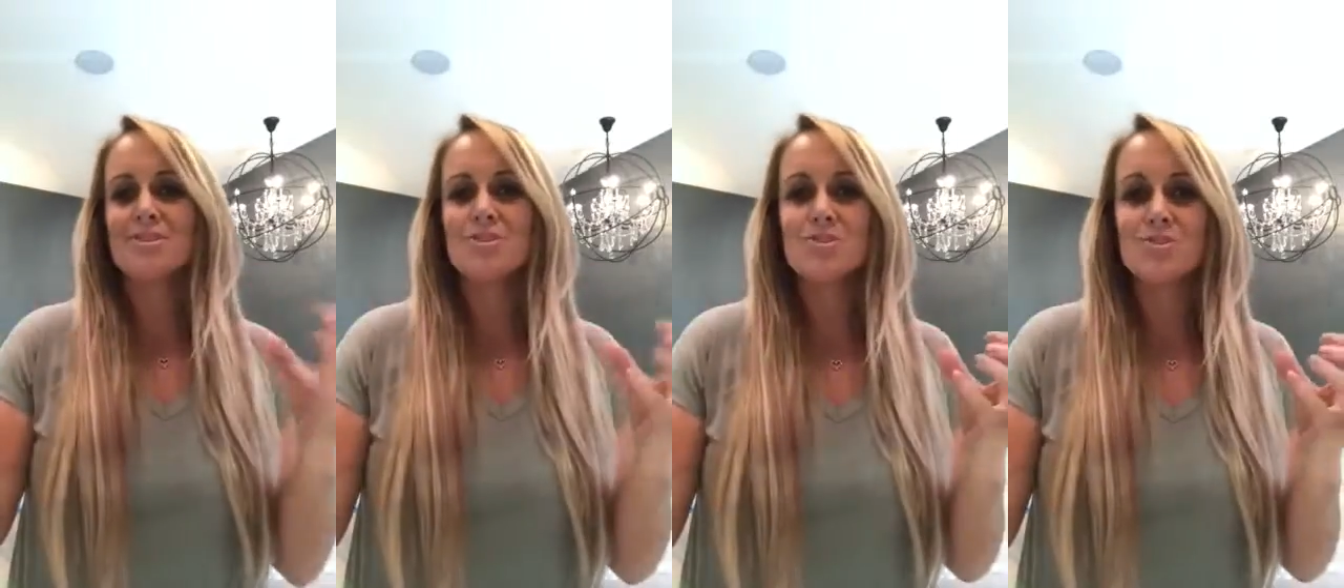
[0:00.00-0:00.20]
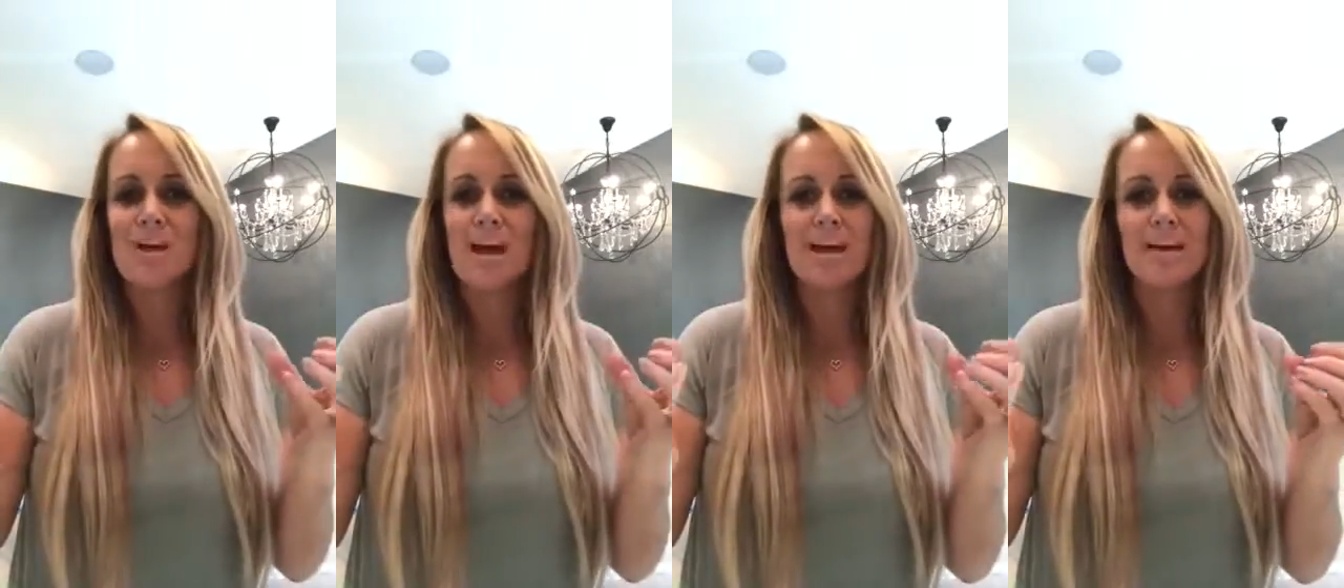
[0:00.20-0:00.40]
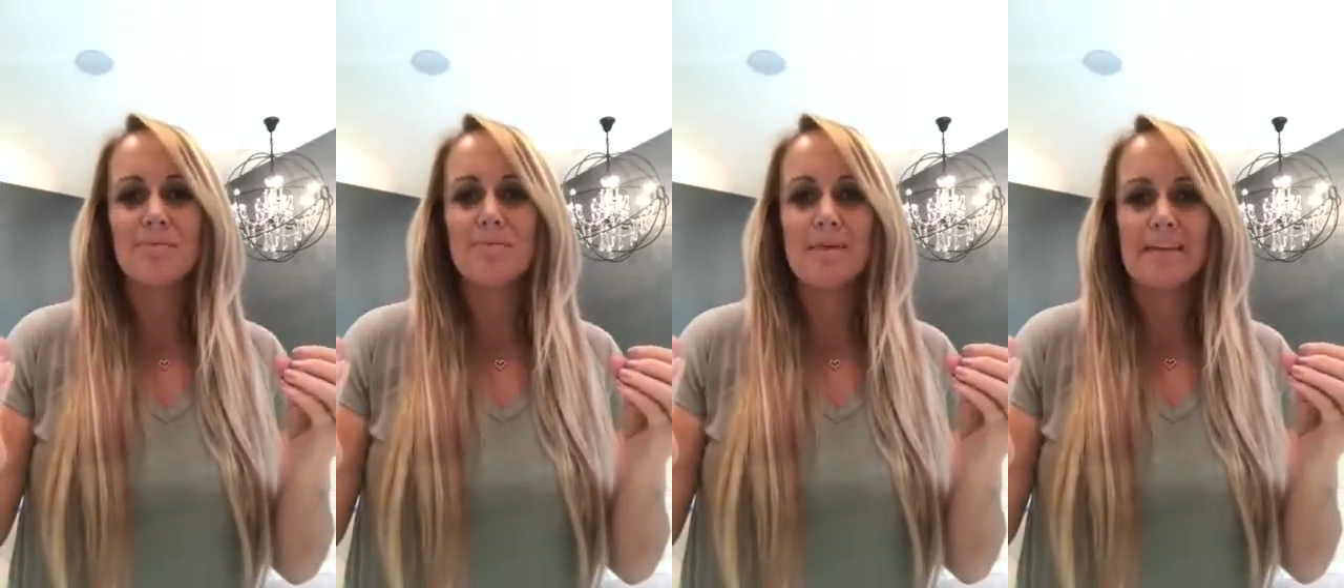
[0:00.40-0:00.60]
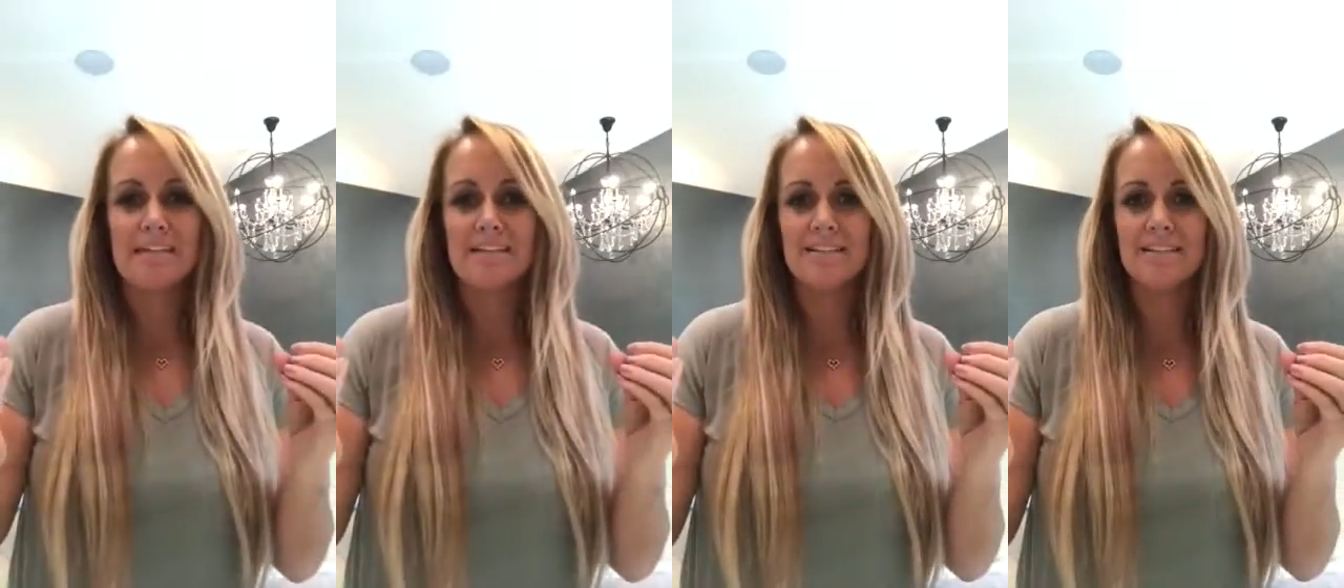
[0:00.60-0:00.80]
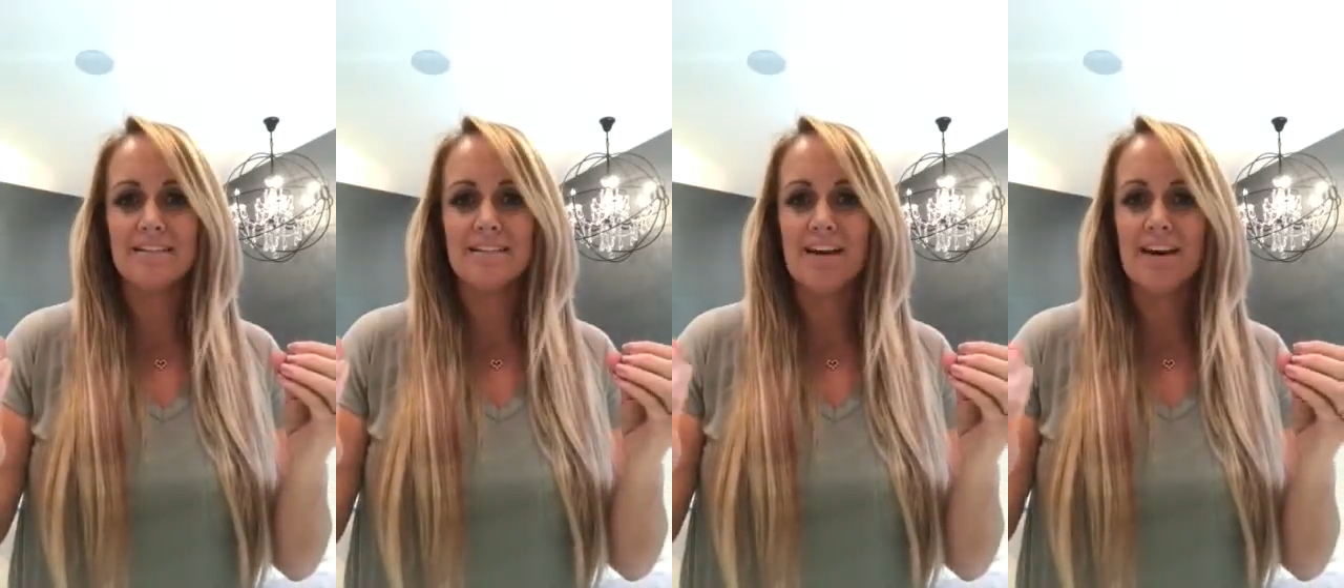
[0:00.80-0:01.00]
track
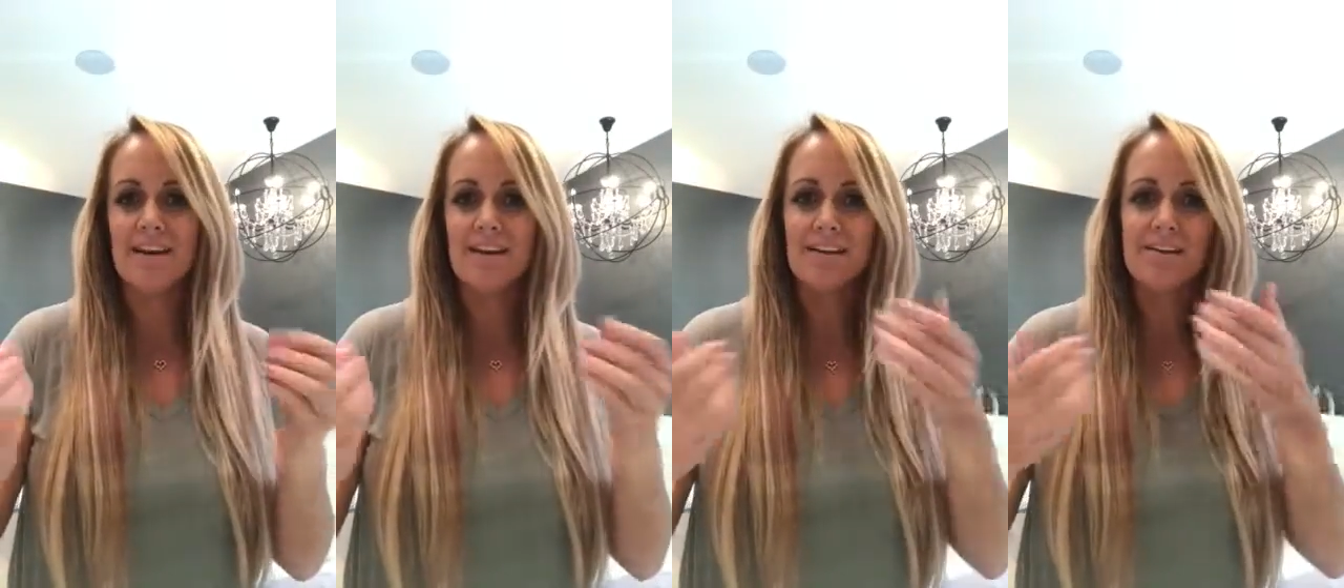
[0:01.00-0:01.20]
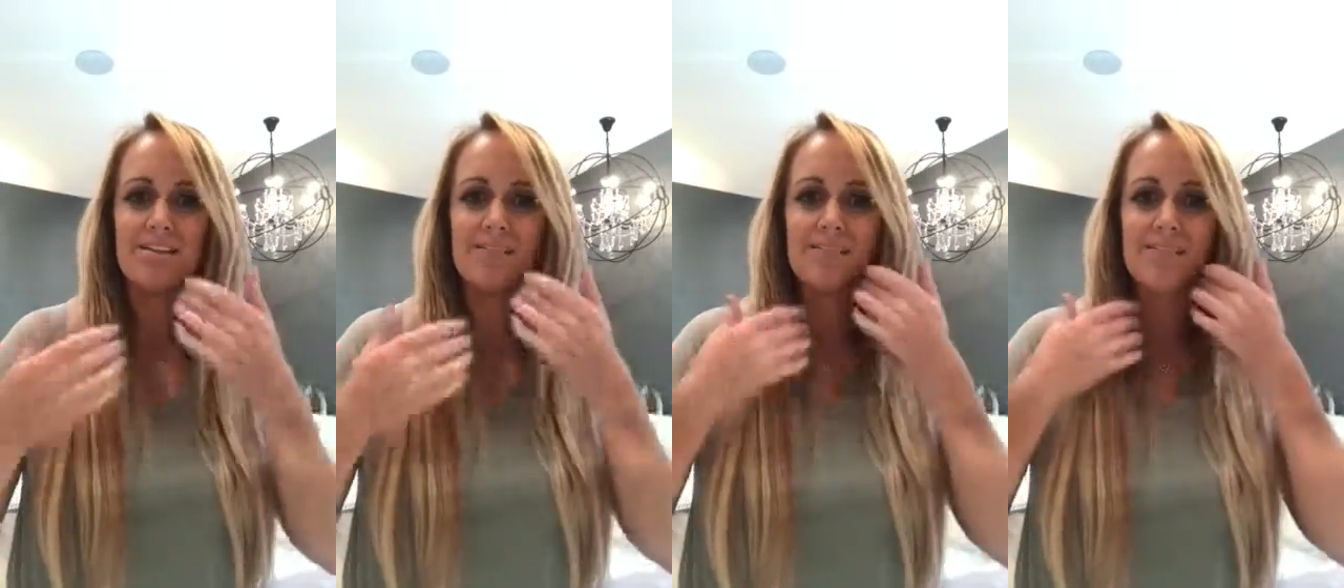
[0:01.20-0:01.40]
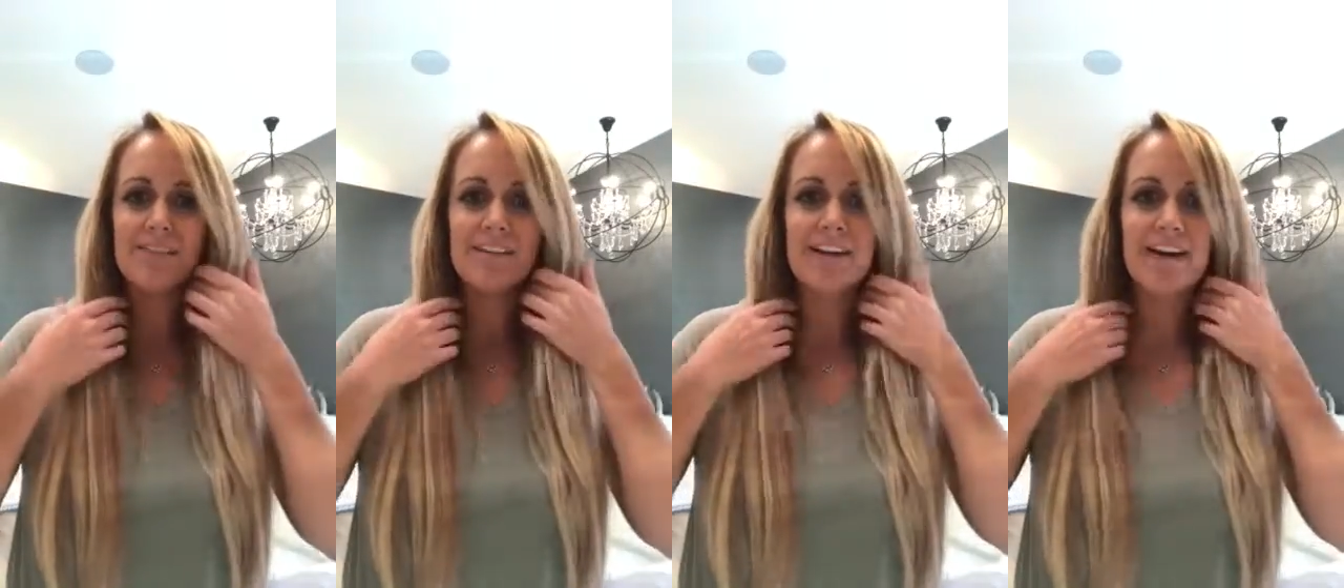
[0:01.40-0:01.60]
piece of